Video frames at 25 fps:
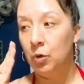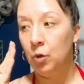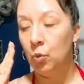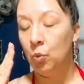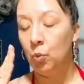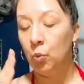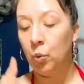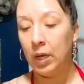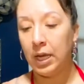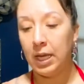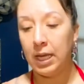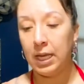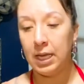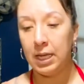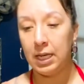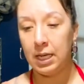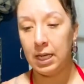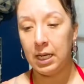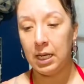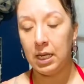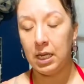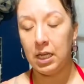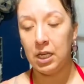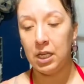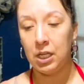
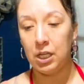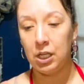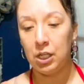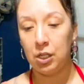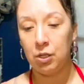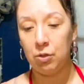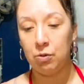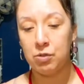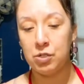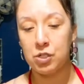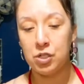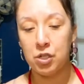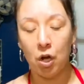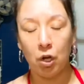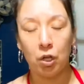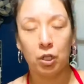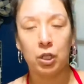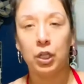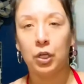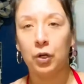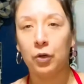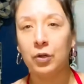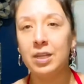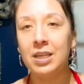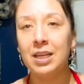when you start
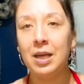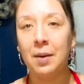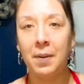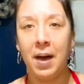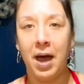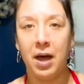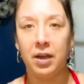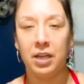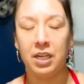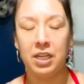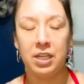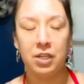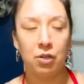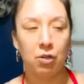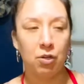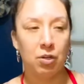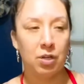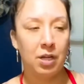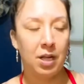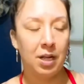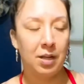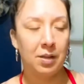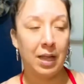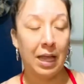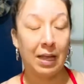learning about it, you're
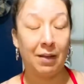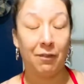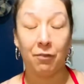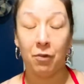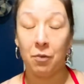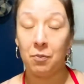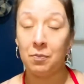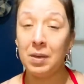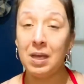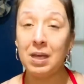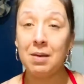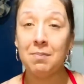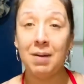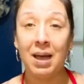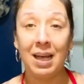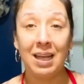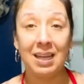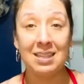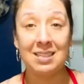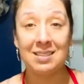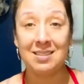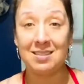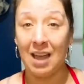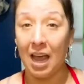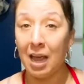like, for me, my
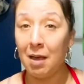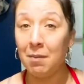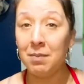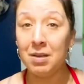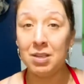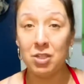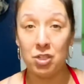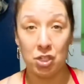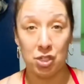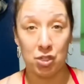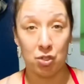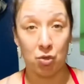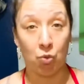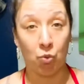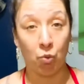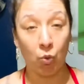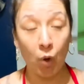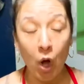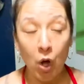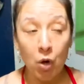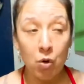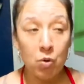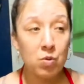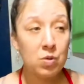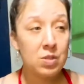excitement just
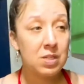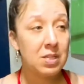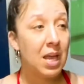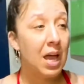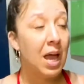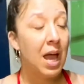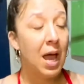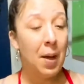grows.